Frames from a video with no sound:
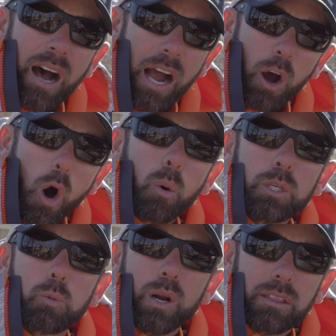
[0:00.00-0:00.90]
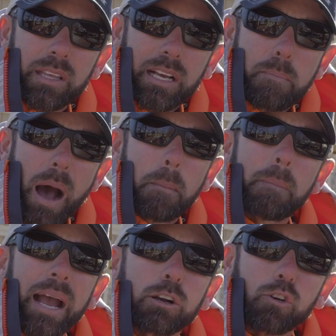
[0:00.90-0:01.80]
I always wanna think about
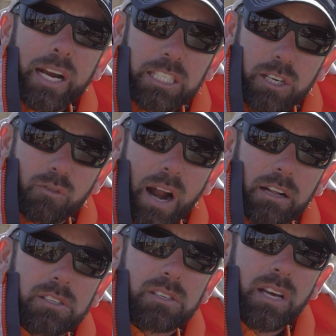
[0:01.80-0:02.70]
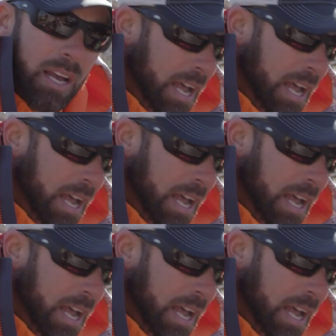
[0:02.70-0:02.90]
migration routes.